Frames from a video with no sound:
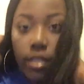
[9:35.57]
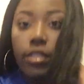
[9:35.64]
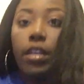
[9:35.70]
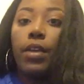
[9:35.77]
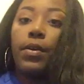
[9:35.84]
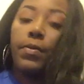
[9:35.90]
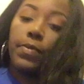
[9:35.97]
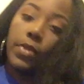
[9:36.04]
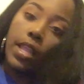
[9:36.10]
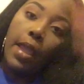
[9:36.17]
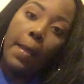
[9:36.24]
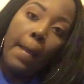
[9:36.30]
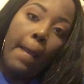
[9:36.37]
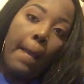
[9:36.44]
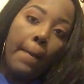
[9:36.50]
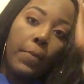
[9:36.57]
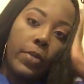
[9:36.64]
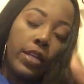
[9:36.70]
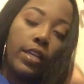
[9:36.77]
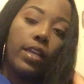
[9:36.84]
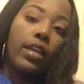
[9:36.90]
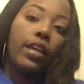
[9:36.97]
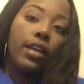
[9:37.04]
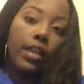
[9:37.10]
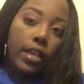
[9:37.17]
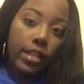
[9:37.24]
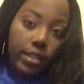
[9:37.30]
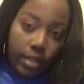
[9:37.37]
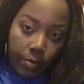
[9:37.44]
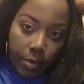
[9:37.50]
So, but again,
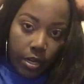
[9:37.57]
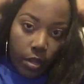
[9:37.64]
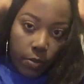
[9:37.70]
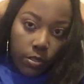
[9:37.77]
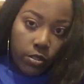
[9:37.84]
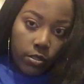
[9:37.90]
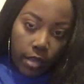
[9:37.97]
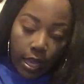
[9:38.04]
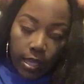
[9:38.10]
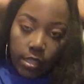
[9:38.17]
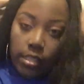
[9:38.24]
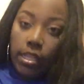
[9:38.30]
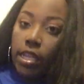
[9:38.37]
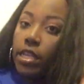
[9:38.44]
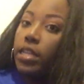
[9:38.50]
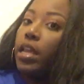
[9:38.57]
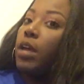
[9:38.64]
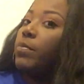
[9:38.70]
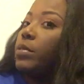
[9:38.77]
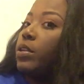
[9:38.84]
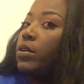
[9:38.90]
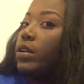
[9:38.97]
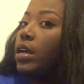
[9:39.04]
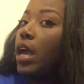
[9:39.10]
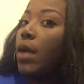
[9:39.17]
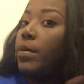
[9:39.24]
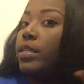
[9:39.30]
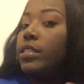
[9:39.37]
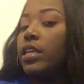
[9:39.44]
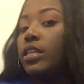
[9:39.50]
let me know what you guys think down below in the
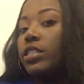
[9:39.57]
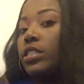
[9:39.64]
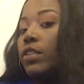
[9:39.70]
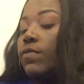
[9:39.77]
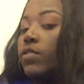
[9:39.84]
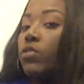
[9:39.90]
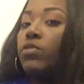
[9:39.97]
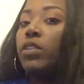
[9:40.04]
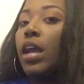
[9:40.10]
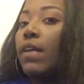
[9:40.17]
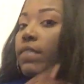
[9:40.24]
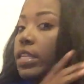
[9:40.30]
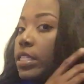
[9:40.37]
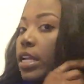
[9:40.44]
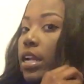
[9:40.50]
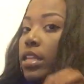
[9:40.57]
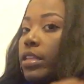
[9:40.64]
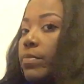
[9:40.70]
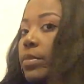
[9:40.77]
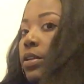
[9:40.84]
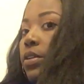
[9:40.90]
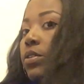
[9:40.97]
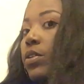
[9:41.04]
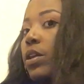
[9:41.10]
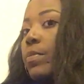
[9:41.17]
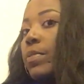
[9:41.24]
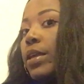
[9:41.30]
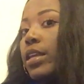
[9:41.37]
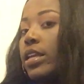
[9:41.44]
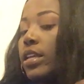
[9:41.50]
comment section. If you've tried this hair, let me know your
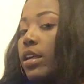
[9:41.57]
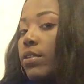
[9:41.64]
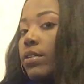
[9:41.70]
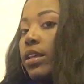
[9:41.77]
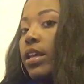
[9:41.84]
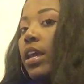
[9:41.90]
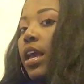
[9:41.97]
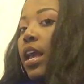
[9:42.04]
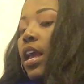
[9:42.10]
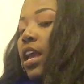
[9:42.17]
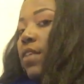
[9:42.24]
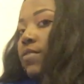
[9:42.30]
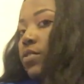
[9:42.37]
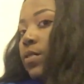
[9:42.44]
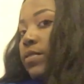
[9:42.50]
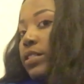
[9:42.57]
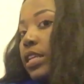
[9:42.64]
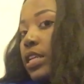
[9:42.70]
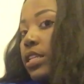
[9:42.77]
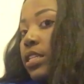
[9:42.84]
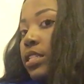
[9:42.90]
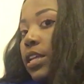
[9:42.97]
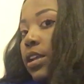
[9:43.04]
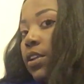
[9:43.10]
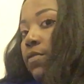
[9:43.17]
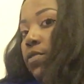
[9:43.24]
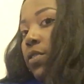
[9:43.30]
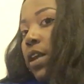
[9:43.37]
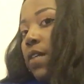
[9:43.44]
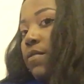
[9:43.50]
opinion on it. If you've seen this hair,
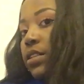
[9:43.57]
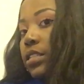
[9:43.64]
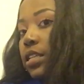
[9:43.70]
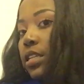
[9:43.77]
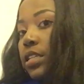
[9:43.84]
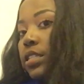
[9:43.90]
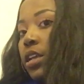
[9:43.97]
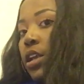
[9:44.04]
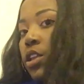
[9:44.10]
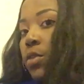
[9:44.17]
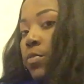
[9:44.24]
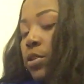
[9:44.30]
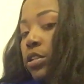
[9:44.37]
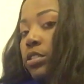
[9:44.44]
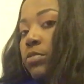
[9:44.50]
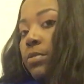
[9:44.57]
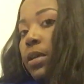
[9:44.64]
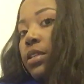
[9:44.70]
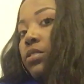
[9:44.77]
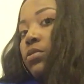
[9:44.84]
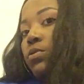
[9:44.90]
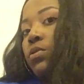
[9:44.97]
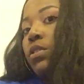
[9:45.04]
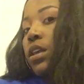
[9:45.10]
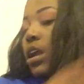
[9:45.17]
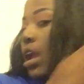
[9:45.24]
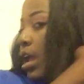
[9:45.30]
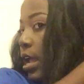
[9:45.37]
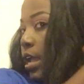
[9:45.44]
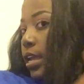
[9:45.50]
if you haven't seen this hair in your beauty supply store.
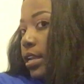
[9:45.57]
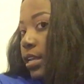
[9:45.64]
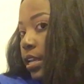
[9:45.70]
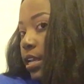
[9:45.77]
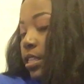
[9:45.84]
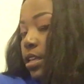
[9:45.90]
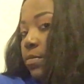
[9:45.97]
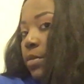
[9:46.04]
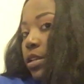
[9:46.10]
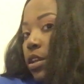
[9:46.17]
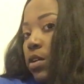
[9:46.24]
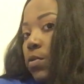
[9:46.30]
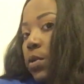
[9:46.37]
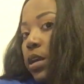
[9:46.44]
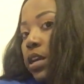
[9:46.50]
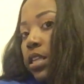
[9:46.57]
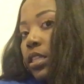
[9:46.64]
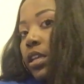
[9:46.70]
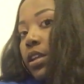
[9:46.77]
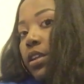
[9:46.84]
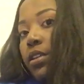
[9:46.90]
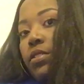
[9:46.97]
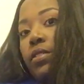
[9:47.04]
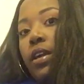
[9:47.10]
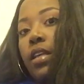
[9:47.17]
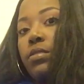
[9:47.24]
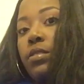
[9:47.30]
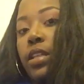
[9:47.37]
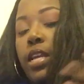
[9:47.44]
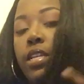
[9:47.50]
And again, let me know what other hair you
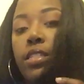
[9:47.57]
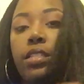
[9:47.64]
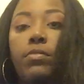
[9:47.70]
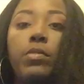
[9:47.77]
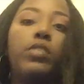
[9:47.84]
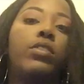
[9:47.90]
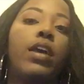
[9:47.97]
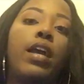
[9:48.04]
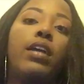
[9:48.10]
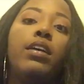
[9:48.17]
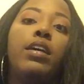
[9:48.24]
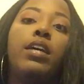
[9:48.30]
guys would like to see me try.